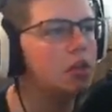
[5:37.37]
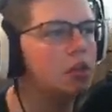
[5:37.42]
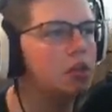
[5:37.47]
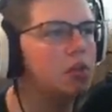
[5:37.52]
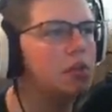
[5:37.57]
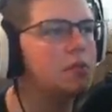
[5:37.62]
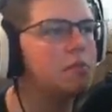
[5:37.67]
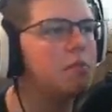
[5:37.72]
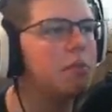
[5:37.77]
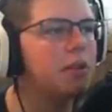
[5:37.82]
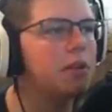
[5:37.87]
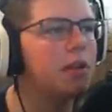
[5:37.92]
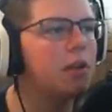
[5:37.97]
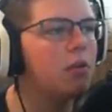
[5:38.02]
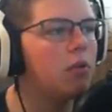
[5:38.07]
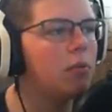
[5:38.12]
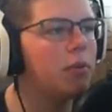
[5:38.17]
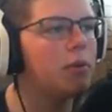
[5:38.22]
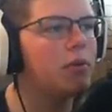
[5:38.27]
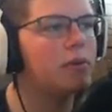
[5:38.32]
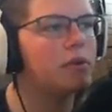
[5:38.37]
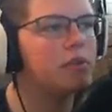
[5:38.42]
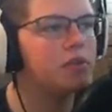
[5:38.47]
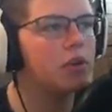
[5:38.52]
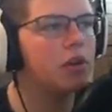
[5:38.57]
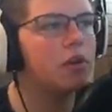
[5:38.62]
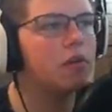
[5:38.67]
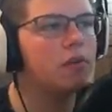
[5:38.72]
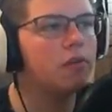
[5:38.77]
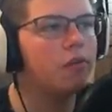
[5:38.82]
So this building will be
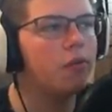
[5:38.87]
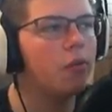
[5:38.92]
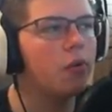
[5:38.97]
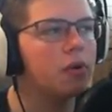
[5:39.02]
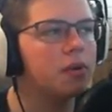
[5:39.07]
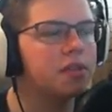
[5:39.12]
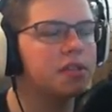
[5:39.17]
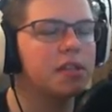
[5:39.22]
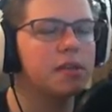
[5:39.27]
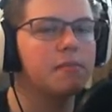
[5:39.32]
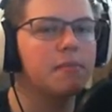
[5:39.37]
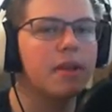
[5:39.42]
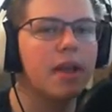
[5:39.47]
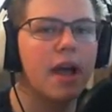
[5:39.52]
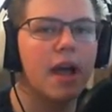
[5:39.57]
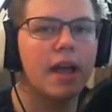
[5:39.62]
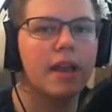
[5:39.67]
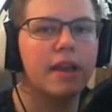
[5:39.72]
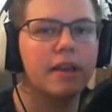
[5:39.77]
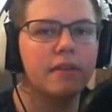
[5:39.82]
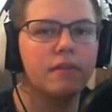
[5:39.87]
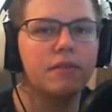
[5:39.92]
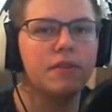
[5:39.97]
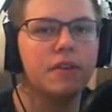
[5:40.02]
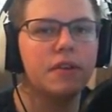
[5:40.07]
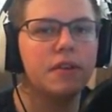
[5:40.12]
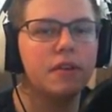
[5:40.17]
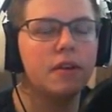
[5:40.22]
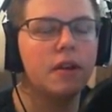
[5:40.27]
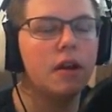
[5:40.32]
reserved for some kind
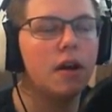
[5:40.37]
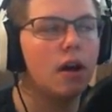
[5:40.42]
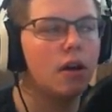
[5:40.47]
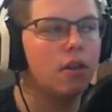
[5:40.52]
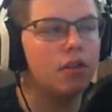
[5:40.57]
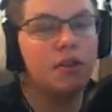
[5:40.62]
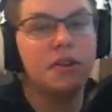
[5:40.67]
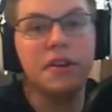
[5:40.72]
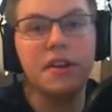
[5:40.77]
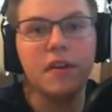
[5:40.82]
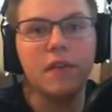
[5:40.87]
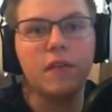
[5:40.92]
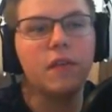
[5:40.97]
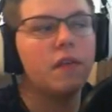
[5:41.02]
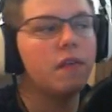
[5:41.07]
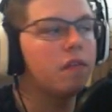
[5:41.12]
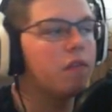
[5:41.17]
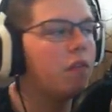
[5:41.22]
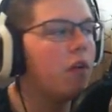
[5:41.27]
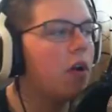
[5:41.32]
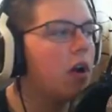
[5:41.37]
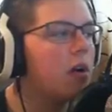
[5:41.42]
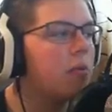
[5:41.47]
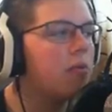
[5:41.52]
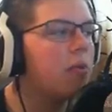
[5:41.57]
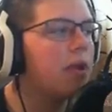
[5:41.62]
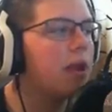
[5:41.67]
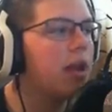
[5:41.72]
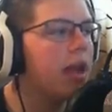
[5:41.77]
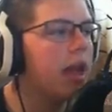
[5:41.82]
of other different
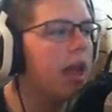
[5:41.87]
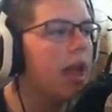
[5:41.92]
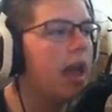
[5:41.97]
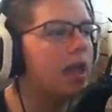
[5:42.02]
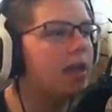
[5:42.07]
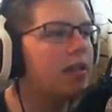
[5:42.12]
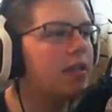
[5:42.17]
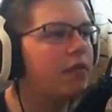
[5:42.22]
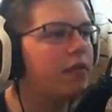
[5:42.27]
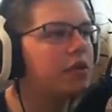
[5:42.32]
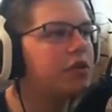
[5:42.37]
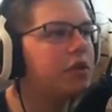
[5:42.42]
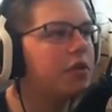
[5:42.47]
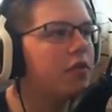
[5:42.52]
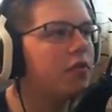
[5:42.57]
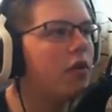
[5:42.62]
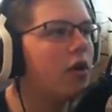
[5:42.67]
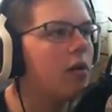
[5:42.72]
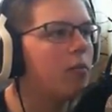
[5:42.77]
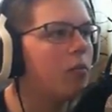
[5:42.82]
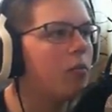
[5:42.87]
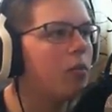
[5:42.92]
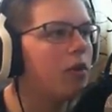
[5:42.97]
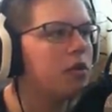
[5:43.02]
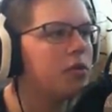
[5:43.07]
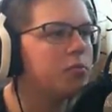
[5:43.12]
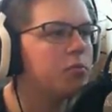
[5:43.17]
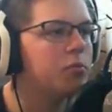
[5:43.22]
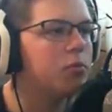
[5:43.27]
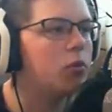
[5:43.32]
farm, and the fishing farm
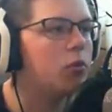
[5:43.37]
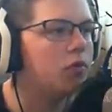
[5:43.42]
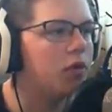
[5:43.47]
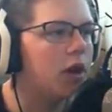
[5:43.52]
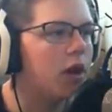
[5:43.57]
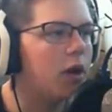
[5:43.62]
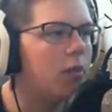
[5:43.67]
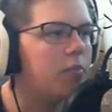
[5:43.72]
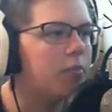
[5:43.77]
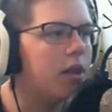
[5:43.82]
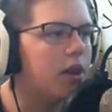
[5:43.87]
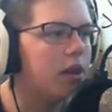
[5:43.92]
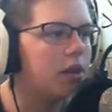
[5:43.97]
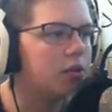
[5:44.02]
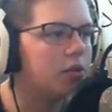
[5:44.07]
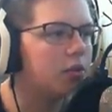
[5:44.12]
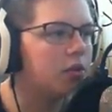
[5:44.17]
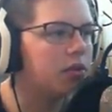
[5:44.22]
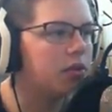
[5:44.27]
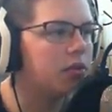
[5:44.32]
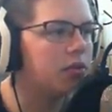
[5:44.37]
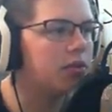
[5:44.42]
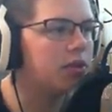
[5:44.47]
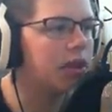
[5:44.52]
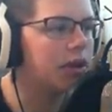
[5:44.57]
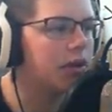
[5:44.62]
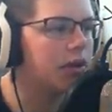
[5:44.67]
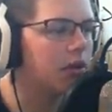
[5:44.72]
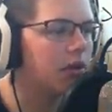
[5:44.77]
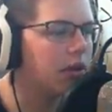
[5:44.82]
was moved up there. So let's go
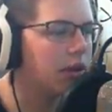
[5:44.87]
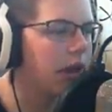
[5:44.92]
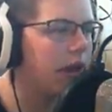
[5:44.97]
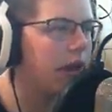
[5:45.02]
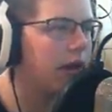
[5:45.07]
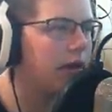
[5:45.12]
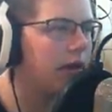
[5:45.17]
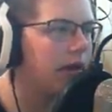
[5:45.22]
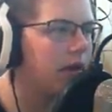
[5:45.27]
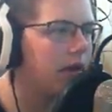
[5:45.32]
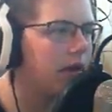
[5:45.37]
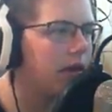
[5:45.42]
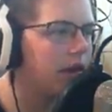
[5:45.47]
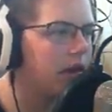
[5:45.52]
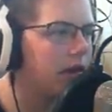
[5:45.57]
take a look at it.